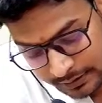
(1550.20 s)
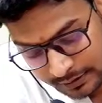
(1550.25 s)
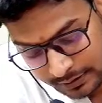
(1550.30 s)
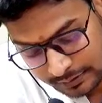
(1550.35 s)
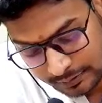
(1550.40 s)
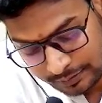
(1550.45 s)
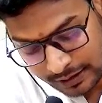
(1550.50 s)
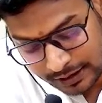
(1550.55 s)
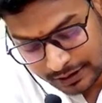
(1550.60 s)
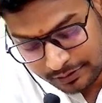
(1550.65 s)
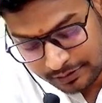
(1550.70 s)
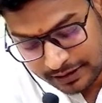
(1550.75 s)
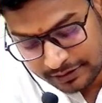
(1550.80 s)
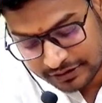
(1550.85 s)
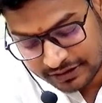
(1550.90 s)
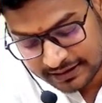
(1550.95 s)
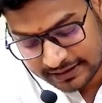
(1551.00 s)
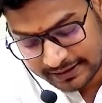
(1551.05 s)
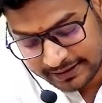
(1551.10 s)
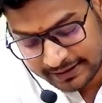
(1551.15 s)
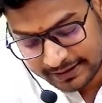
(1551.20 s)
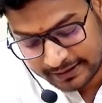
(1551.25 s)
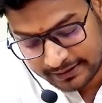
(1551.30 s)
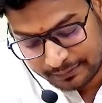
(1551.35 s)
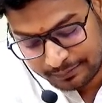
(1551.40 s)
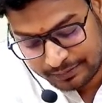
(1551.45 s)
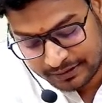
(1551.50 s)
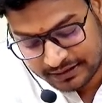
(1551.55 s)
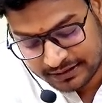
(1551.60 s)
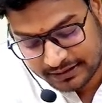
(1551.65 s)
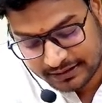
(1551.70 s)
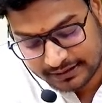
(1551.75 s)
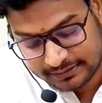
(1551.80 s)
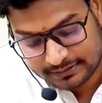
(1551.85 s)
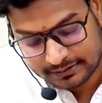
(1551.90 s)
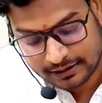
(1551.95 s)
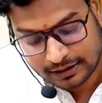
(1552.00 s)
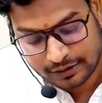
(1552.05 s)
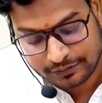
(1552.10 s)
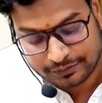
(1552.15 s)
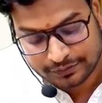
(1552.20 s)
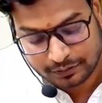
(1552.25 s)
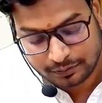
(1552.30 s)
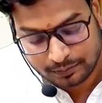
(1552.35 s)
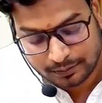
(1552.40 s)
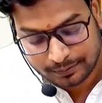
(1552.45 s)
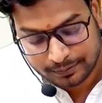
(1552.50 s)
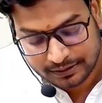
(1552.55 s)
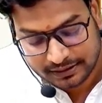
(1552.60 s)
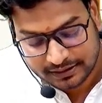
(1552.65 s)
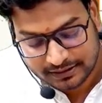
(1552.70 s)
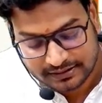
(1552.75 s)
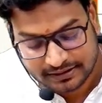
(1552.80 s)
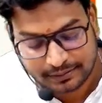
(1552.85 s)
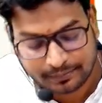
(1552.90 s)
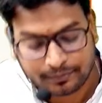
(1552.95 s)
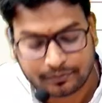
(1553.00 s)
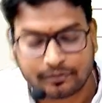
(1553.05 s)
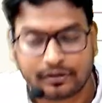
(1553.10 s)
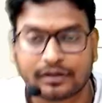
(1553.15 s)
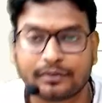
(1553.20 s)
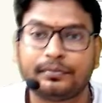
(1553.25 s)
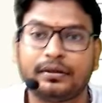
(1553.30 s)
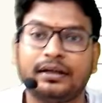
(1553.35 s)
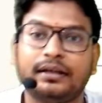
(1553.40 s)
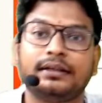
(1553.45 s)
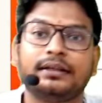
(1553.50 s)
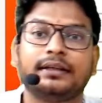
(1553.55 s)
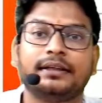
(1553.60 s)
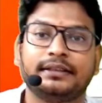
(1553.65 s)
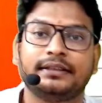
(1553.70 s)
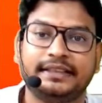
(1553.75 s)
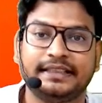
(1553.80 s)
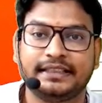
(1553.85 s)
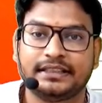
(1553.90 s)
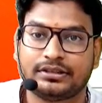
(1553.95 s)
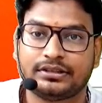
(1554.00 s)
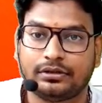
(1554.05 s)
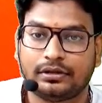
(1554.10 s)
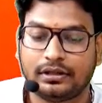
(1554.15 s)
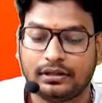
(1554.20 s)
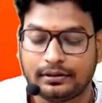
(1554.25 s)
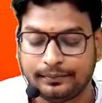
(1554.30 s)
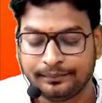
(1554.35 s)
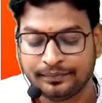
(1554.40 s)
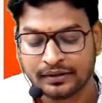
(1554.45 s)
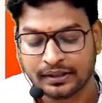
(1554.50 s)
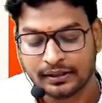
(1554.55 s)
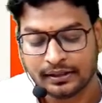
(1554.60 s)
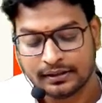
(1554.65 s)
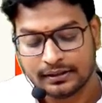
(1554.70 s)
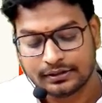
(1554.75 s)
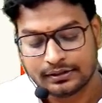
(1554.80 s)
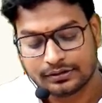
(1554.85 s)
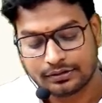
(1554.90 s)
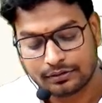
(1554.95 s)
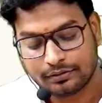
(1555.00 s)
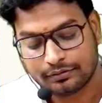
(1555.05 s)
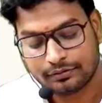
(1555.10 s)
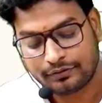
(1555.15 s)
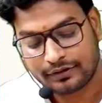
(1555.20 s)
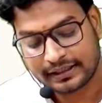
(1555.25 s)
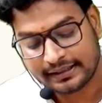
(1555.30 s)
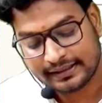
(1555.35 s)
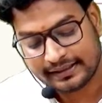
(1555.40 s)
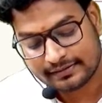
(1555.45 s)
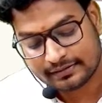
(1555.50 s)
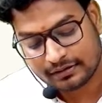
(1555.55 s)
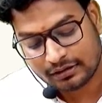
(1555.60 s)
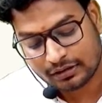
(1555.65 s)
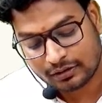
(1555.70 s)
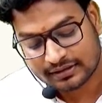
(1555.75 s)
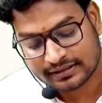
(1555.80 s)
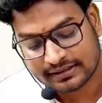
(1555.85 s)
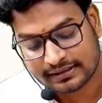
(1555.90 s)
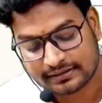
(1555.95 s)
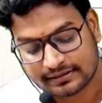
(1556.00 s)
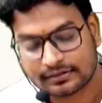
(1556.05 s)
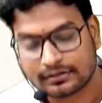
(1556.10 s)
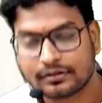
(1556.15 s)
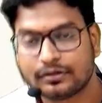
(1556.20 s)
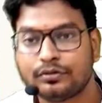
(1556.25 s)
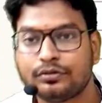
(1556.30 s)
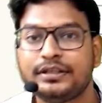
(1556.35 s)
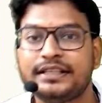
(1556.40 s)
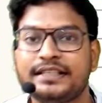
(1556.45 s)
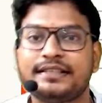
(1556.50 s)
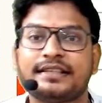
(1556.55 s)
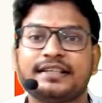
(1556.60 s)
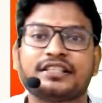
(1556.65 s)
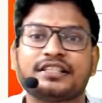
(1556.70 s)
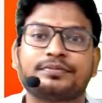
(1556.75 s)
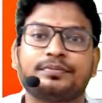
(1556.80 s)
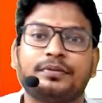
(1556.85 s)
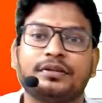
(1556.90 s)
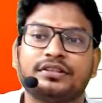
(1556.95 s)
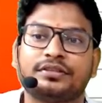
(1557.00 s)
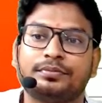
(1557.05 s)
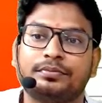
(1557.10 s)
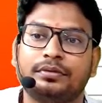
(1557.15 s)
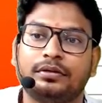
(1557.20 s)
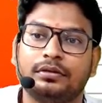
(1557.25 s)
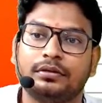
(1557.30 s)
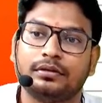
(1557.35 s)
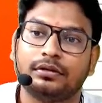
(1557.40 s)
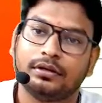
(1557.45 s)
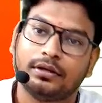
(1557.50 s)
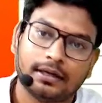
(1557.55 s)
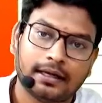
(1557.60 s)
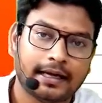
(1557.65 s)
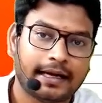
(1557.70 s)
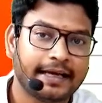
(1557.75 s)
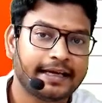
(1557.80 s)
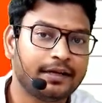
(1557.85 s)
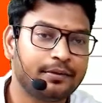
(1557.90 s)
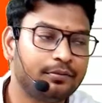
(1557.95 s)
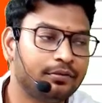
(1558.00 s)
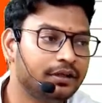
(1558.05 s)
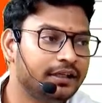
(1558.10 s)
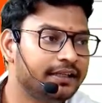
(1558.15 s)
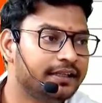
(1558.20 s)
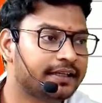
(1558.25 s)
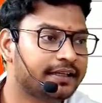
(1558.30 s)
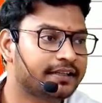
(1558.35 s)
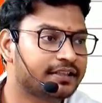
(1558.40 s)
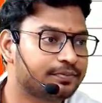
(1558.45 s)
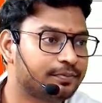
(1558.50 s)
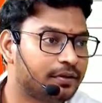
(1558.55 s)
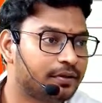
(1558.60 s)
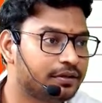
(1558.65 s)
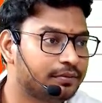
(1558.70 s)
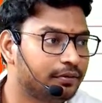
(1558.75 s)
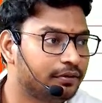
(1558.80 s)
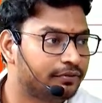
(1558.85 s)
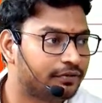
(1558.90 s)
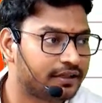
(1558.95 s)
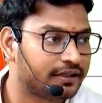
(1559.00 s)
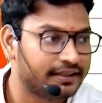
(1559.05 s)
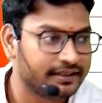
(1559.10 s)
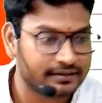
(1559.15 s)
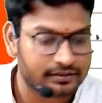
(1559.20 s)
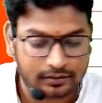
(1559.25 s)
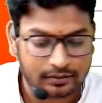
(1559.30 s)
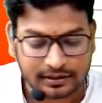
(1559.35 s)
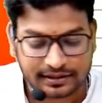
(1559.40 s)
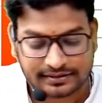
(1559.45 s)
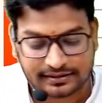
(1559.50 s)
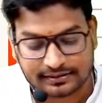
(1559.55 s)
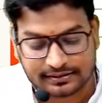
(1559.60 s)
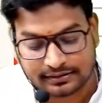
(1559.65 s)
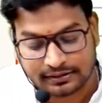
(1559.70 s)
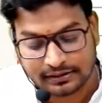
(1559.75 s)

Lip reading: Bhanu have started the business of sole proprietorship, what, ma? Tea stall. So, for these losses, who is responsible? I am only the responsible for these losses.